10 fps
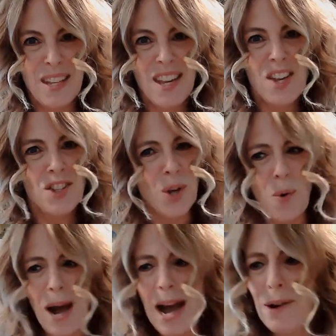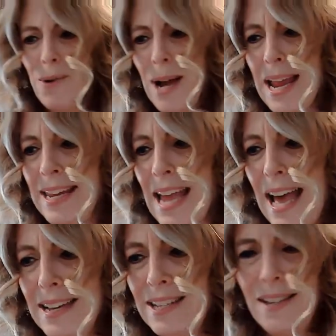So how do I
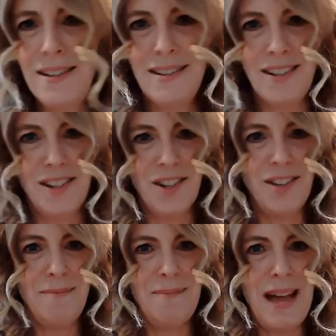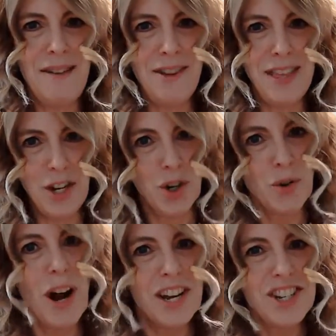get everything
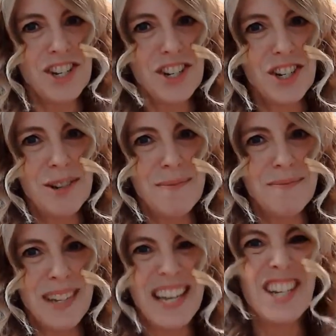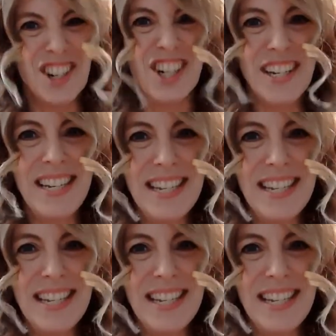crushed? You're going to